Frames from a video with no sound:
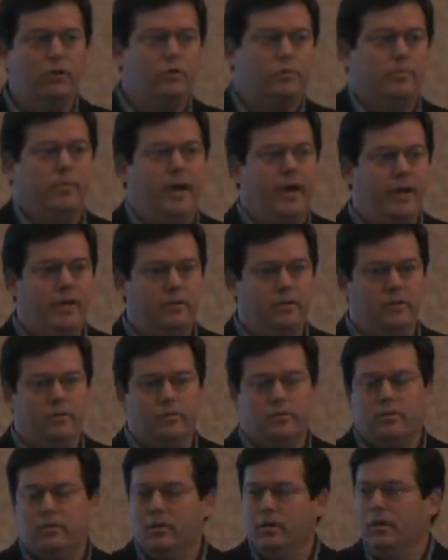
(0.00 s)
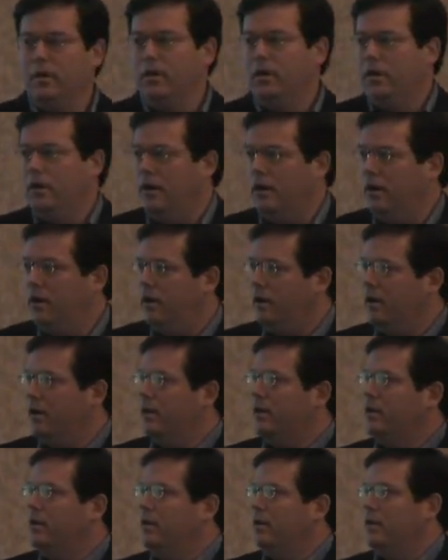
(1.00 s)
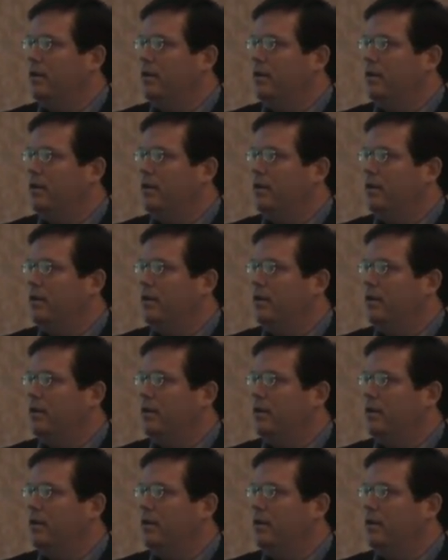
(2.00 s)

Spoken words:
news and bad news. The